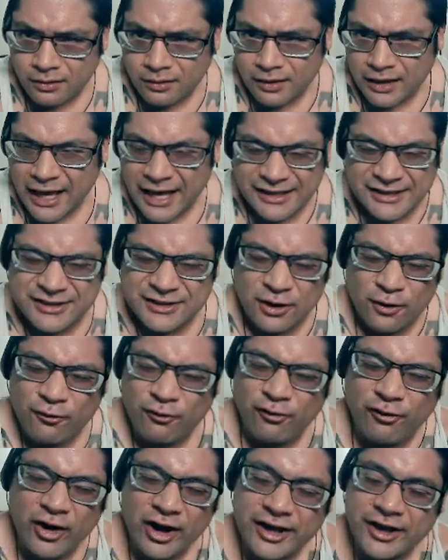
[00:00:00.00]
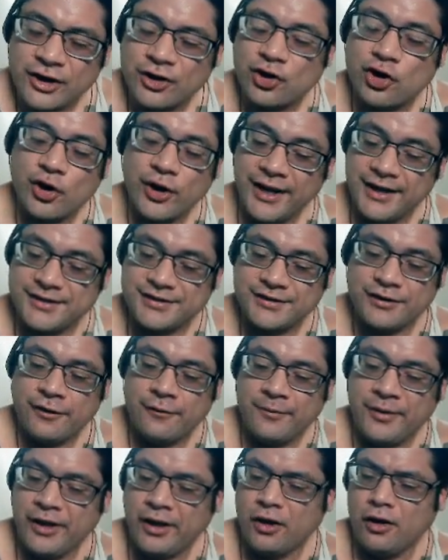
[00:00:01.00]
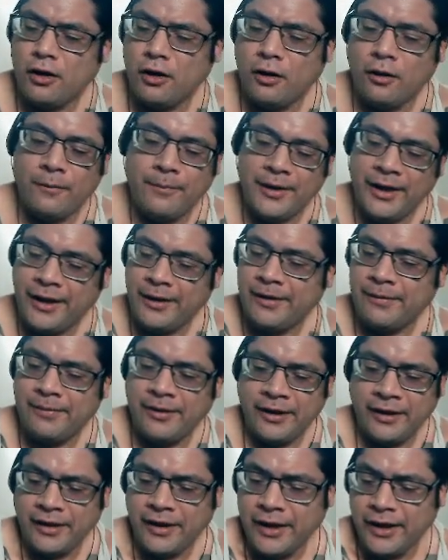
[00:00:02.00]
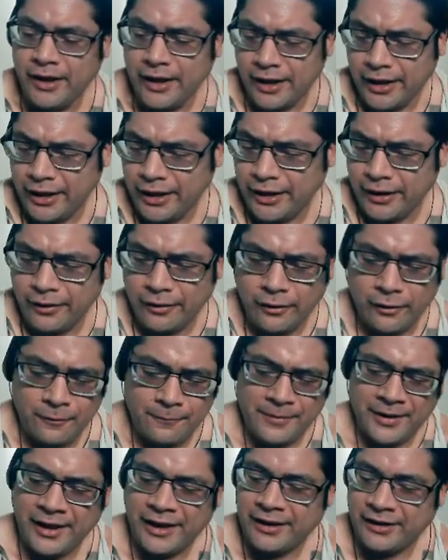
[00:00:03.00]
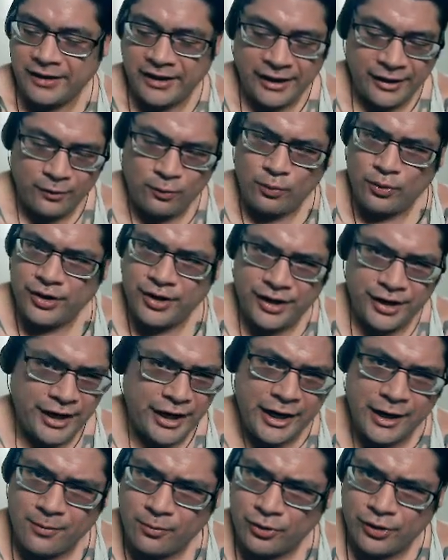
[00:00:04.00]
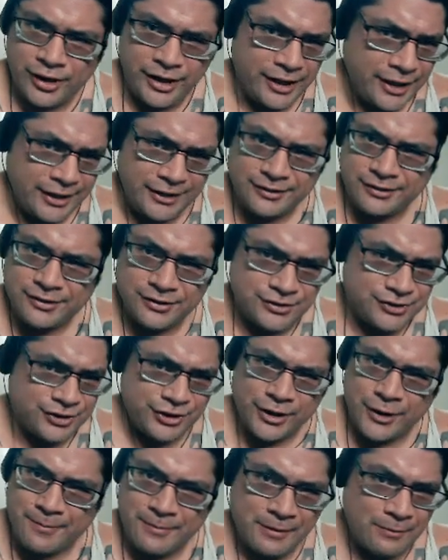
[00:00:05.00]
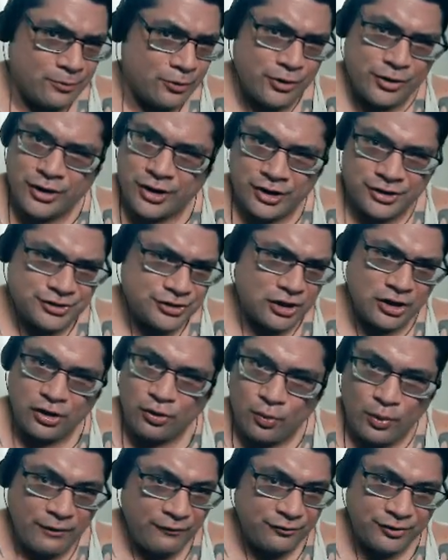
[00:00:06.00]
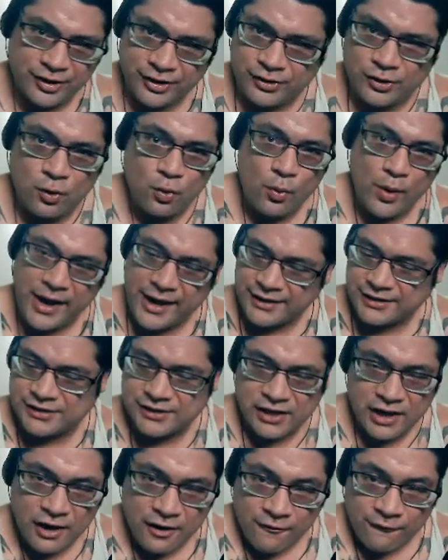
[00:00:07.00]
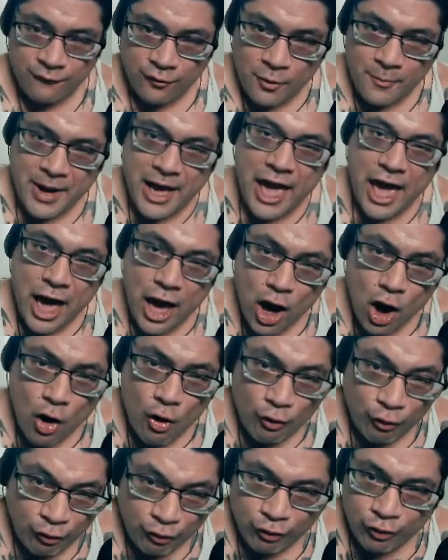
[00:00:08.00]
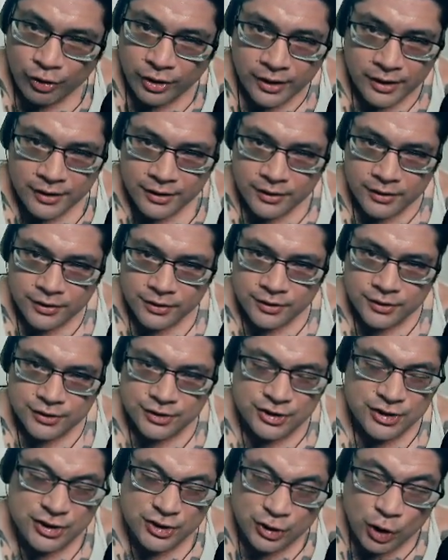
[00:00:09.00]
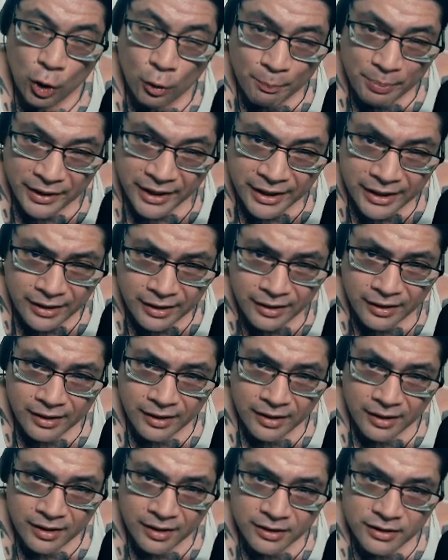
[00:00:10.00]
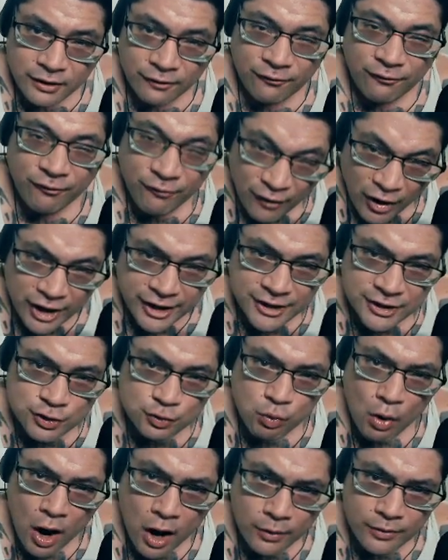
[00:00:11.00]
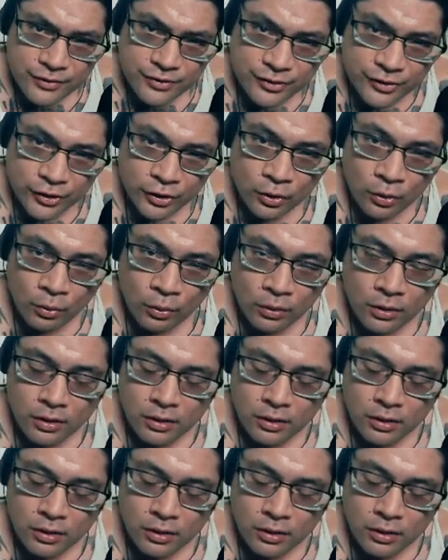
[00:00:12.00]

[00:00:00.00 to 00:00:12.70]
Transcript: That's so fucking crazy to me. Oh man, hey, hey, oh man, hey, one day I'm gonna hit the gym. I'm gonna start lifting the weights for my health. Stupid. The fuck is wrong with you?